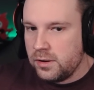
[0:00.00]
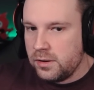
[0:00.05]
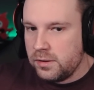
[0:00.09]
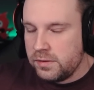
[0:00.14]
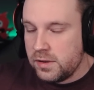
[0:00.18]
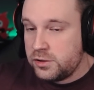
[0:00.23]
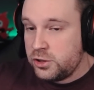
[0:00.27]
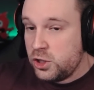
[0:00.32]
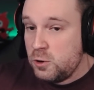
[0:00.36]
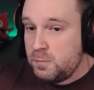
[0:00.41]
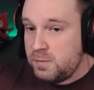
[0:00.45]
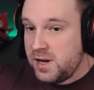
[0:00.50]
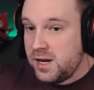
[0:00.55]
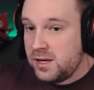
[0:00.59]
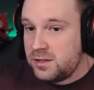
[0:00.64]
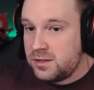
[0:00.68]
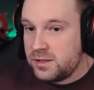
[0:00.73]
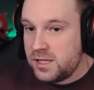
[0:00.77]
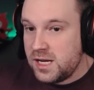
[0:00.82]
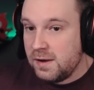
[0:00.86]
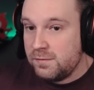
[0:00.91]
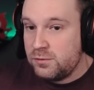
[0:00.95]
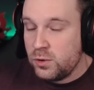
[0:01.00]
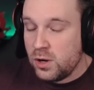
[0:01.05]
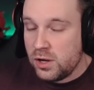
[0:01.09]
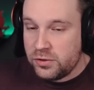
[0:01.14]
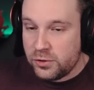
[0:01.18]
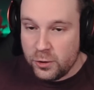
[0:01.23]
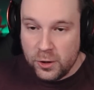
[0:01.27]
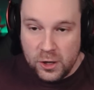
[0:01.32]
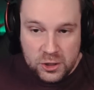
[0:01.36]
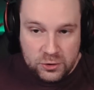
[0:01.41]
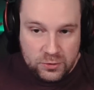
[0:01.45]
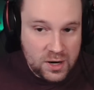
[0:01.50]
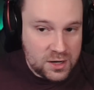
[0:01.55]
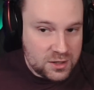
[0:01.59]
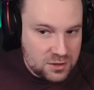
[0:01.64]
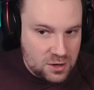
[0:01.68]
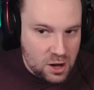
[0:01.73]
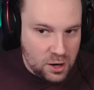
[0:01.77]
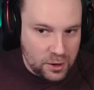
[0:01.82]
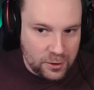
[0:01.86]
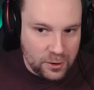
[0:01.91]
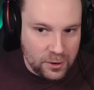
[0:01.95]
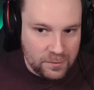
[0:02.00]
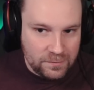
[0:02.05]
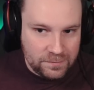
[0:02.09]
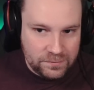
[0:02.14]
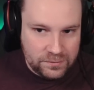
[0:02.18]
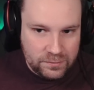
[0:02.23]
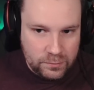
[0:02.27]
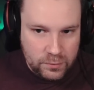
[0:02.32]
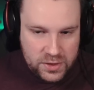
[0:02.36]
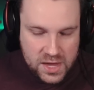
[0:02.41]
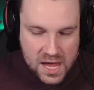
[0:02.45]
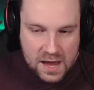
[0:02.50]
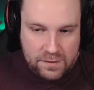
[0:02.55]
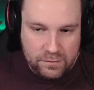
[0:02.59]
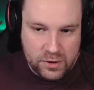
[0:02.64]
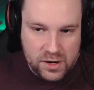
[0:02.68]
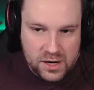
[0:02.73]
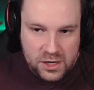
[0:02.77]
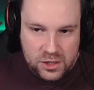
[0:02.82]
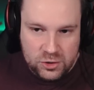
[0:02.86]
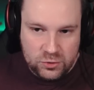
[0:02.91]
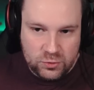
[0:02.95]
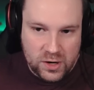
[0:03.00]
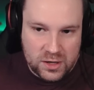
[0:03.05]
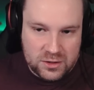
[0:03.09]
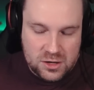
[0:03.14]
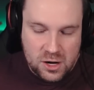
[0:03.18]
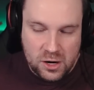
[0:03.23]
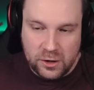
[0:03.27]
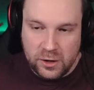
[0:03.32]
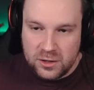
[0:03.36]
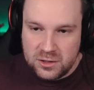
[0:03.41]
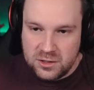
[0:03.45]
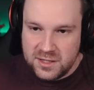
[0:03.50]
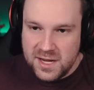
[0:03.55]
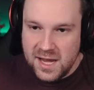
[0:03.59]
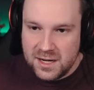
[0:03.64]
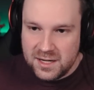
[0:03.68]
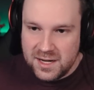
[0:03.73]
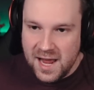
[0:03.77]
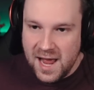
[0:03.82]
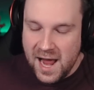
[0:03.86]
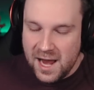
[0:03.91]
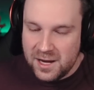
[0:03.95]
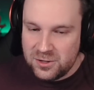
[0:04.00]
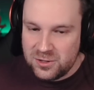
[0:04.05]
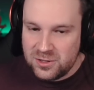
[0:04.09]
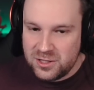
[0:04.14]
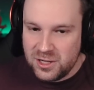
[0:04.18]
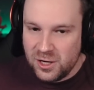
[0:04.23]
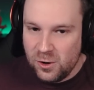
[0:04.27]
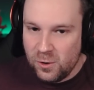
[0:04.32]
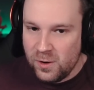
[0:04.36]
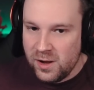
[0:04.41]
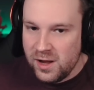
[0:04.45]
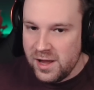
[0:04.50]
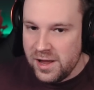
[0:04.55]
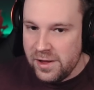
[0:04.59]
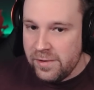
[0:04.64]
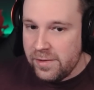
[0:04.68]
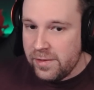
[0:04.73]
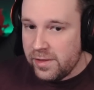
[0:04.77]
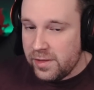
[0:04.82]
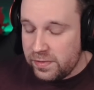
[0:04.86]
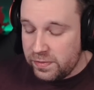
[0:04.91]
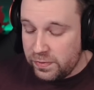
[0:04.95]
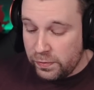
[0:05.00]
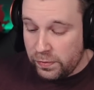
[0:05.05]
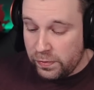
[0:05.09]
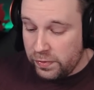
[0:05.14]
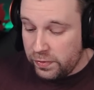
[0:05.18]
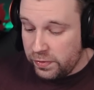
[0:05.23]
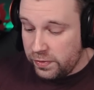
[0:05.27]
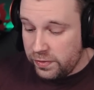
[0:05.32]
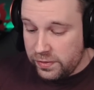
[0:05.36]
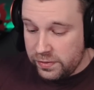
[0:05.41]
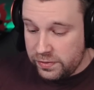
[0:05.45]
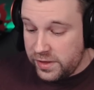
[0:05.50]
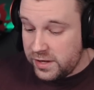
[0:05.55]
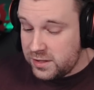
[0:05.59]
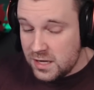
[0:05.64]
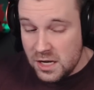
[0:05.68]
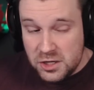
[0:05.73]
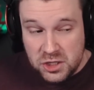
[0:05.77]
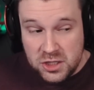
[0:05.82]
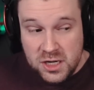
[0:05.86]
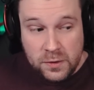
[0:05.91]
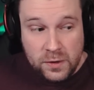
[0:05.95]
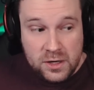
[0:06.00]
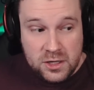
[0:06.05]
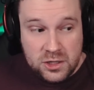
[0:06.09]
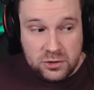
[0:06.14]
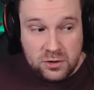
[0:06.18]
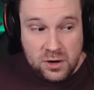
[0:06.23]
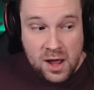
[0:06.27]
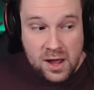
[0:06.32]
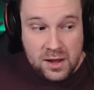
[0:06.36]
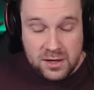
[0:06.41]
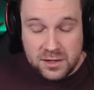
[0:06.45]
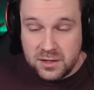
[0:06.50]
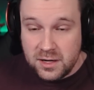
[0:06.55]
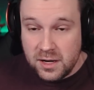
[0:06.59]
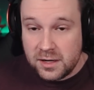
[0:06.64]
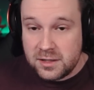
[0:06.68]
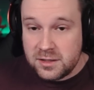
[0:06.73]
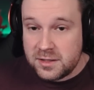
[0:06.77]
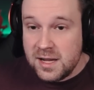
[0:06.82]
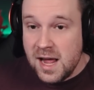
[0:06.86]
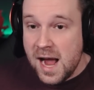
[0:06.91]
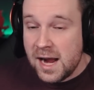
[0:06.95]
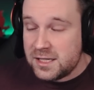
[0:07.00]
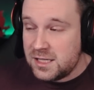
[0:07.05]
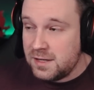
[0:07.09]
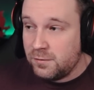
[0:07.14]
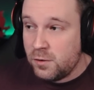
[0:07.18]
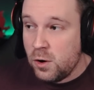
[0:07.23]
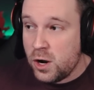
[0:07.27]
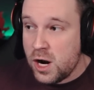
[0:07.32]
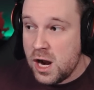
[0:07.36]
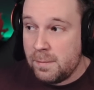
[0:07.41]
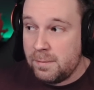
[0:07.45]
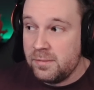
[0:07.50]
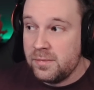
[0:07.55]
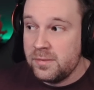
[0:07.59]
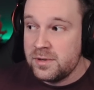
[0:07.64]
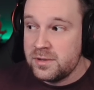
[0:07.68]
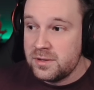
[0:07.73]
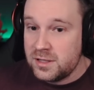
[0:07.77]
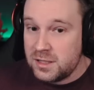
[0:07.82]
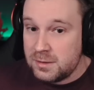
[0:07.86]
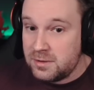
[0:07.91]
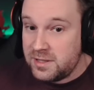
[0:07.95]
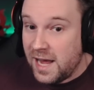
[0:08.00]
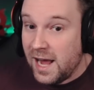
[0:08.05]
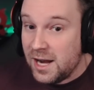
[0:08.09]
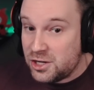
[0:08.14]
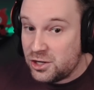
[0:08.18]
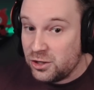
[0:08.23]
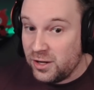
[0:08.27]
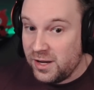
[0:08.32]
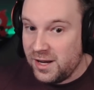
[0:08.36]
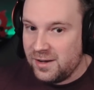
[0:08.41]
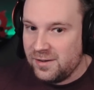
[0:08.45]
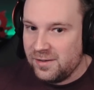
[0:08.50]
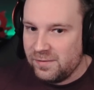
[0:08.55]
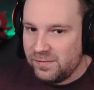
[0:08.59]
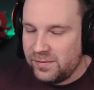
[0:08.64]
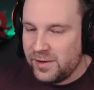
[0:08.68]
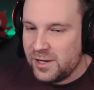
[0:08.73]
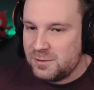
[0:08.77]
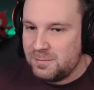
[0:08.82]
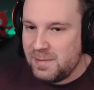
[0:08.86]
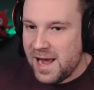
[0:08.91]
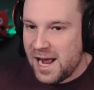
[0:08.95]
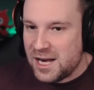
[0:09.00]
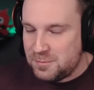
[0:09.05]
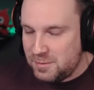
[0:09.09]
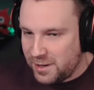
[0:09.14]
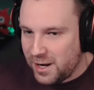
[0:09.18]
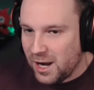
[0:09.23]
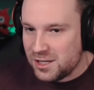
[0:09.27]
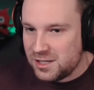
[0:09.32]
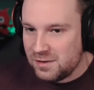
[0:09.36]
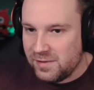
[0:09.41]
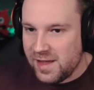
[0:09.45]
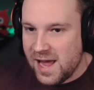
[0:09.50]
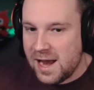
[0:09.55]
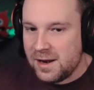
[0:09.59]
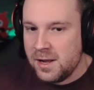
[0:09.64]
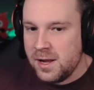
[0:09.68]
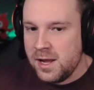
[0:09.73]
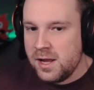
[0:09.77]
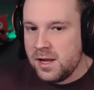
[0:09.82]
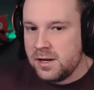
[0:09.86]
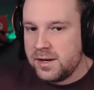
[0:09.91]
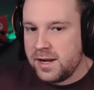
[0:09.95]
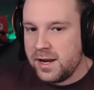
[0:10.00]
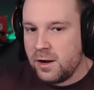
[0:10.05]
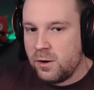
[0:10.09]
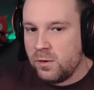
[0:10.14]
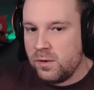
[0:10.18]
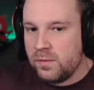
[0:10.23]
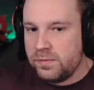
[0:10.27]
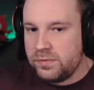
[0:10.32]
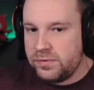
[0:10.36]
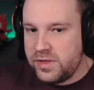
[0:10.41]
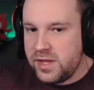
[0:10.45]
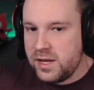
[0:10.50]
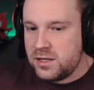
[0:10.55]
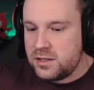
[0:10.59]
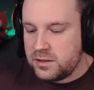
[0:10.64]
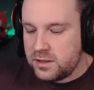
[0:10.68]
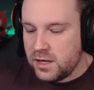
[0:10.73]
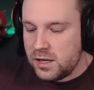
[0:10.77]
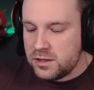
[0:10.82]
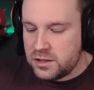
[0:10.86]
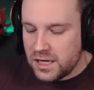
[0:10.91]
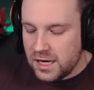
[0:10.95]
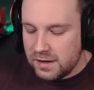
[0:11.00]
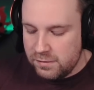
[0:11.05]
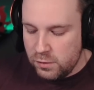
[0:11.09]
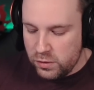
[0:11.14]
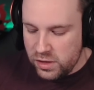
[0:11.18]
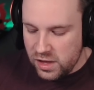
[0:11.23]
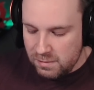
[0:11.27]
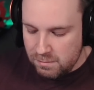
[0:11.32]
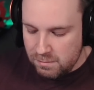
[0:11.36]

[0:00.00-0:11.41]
the 2-piece gives you a third Dreadstalker with every Dreadstalker set cast. So this legendary stocks have gone up substantially this patch because of that. Now, this does give you the